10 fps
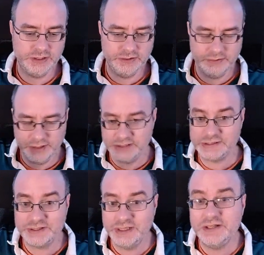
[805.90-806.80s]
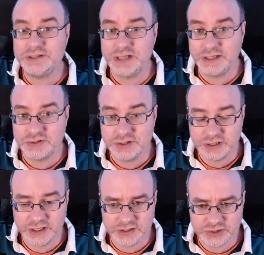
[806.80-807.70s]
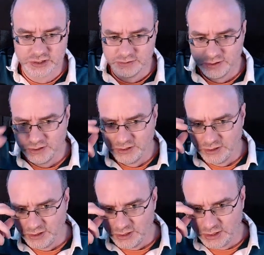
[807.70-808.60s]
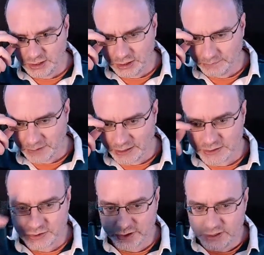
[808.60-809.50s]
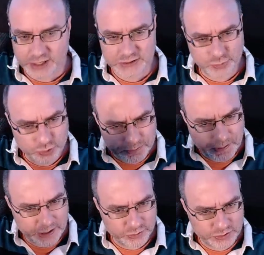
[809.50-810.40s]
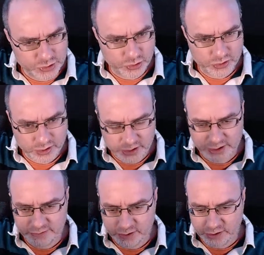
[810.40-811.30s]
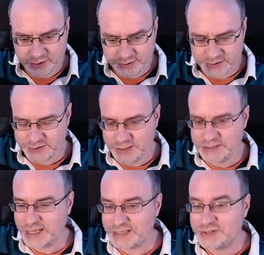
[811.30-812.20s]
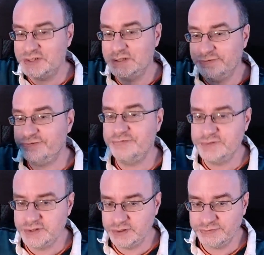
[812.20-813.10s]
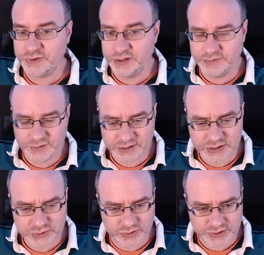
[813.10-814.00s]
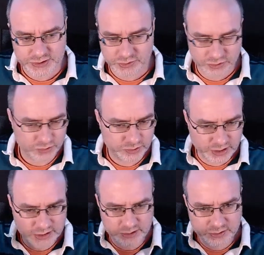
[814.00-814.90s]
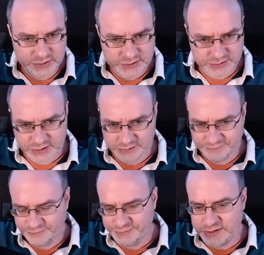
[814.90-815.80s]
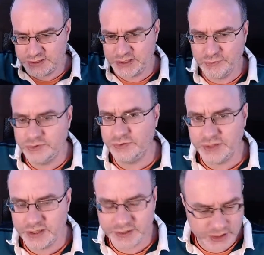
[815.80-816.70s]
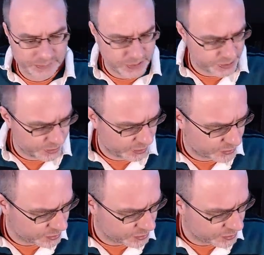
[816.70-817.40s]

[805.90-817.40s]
installation of the kitchen, and it's got a nice wood panel door that's attached to the front of the dishwasher, so it all kind of fits in with all the other cupboards and things.